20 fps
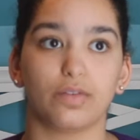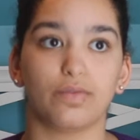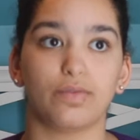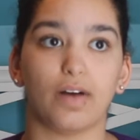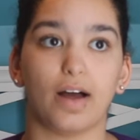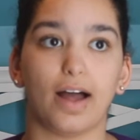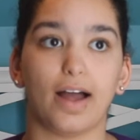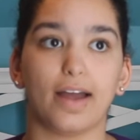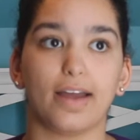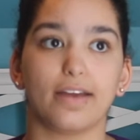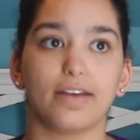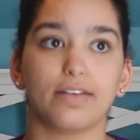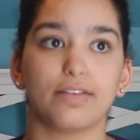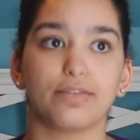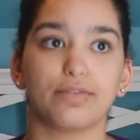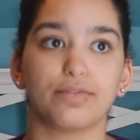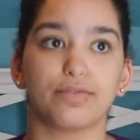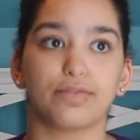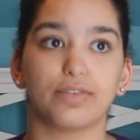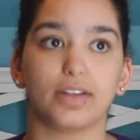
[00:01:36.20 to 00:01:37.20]

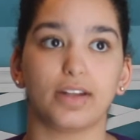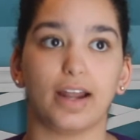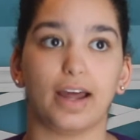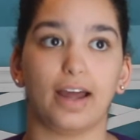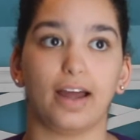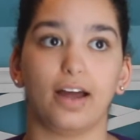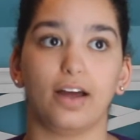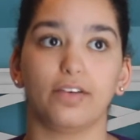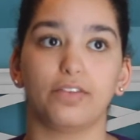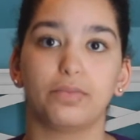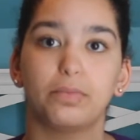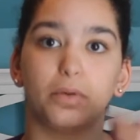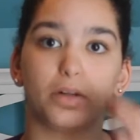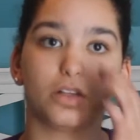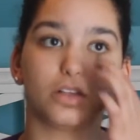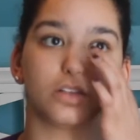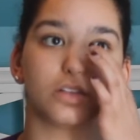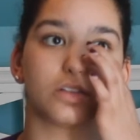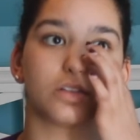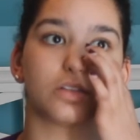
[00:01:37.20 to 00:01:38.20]
5.5
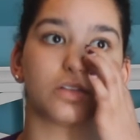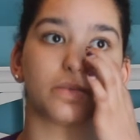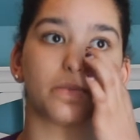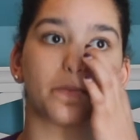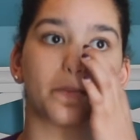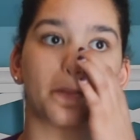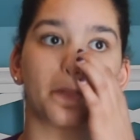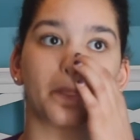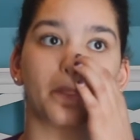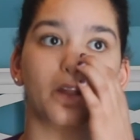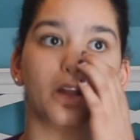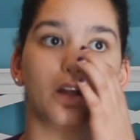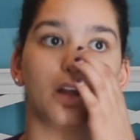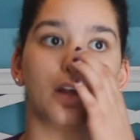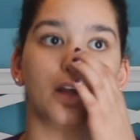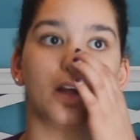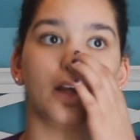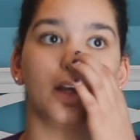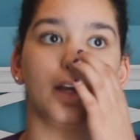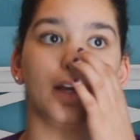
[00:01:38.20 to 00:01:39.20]
months,
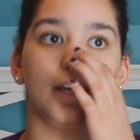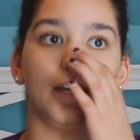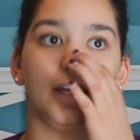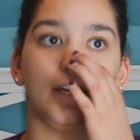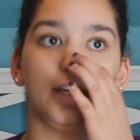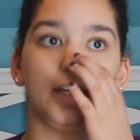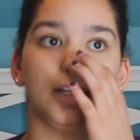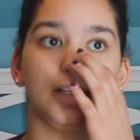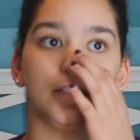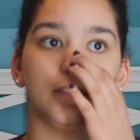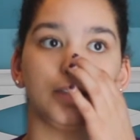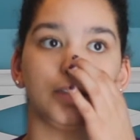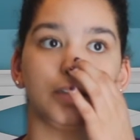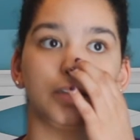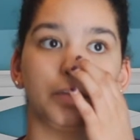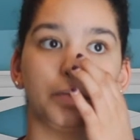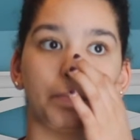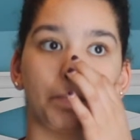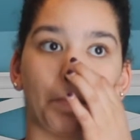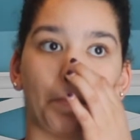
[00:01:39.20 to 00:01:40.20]

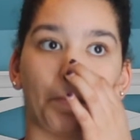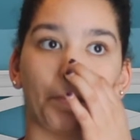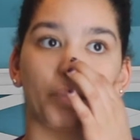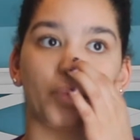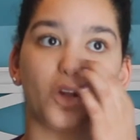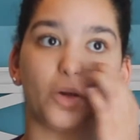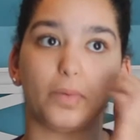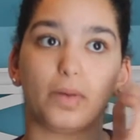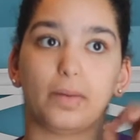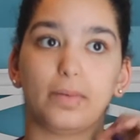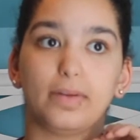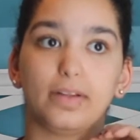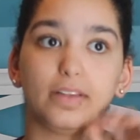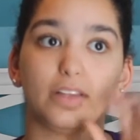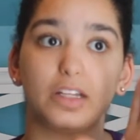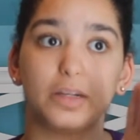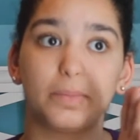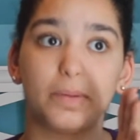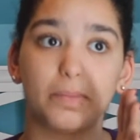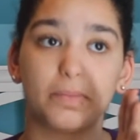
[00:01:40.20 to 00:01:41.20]
or maybe a
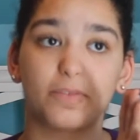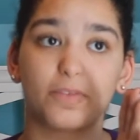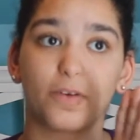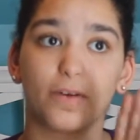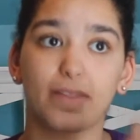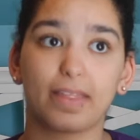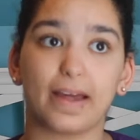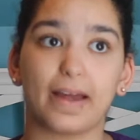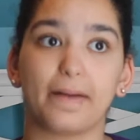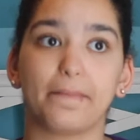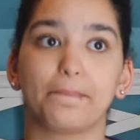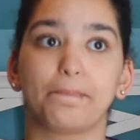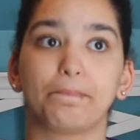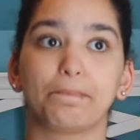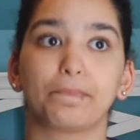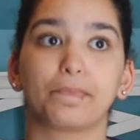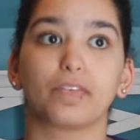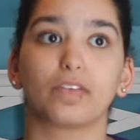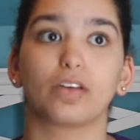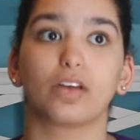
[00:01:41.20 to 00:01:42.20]
little bit before that,
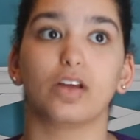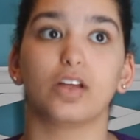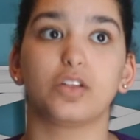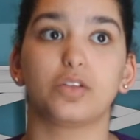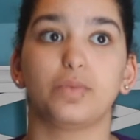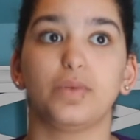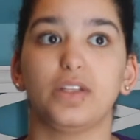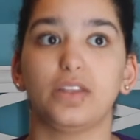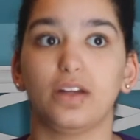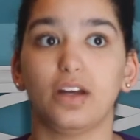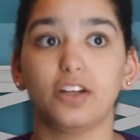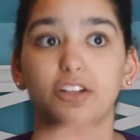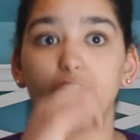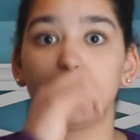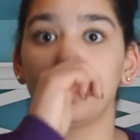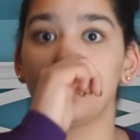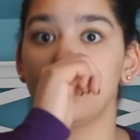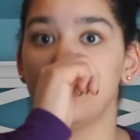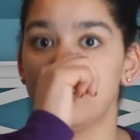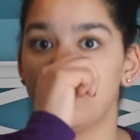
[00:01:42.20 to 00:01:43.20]
because we thought
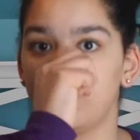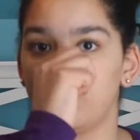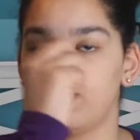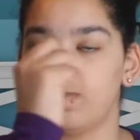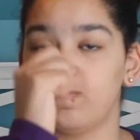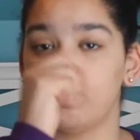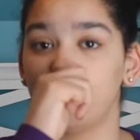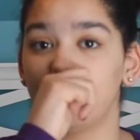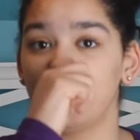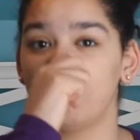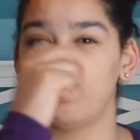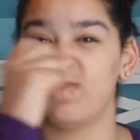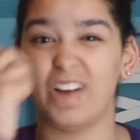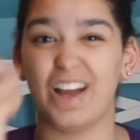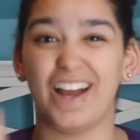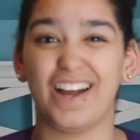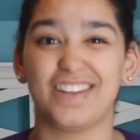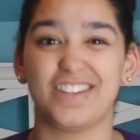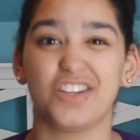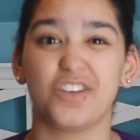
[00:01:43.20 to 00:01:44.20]
she was
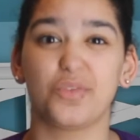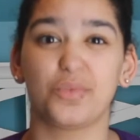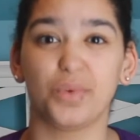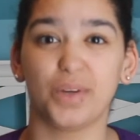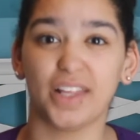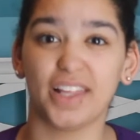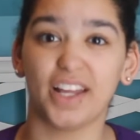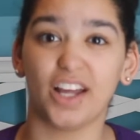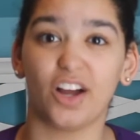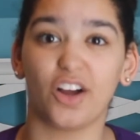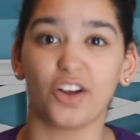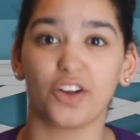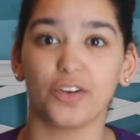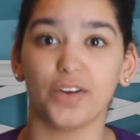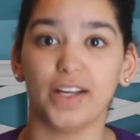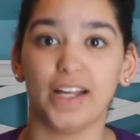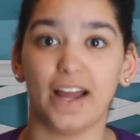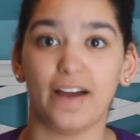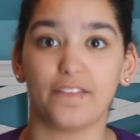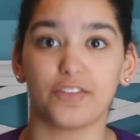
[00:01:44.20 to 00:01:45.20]
acting really
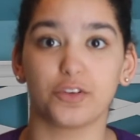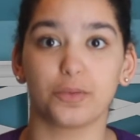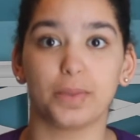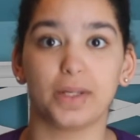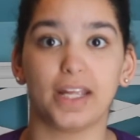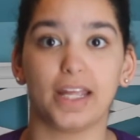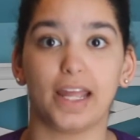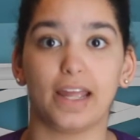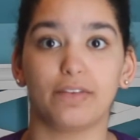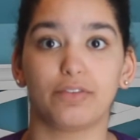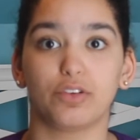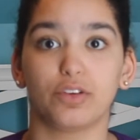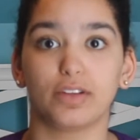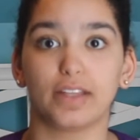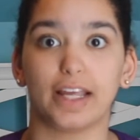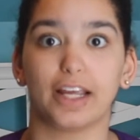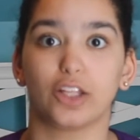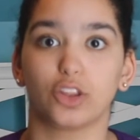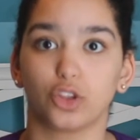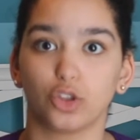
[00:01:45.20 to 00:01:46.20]
hungry after we gave her
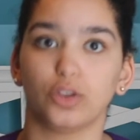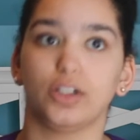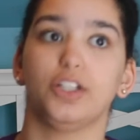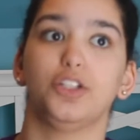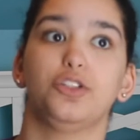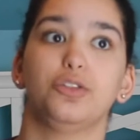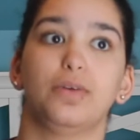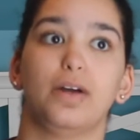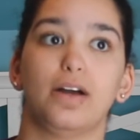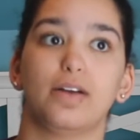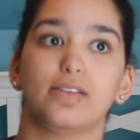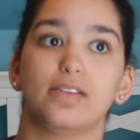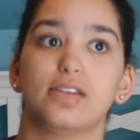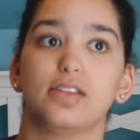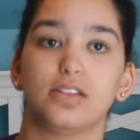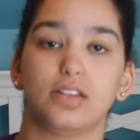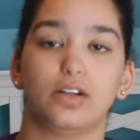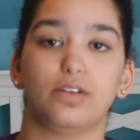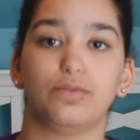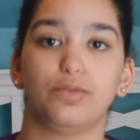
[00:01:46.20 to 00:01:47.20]
like 32
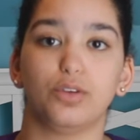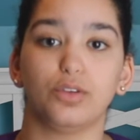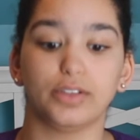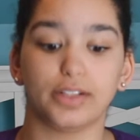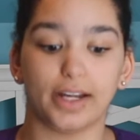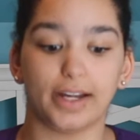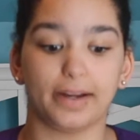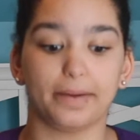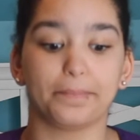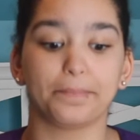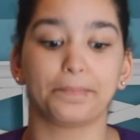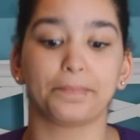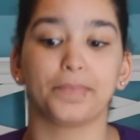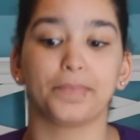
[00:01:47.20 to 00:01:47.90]
ounces in a full day.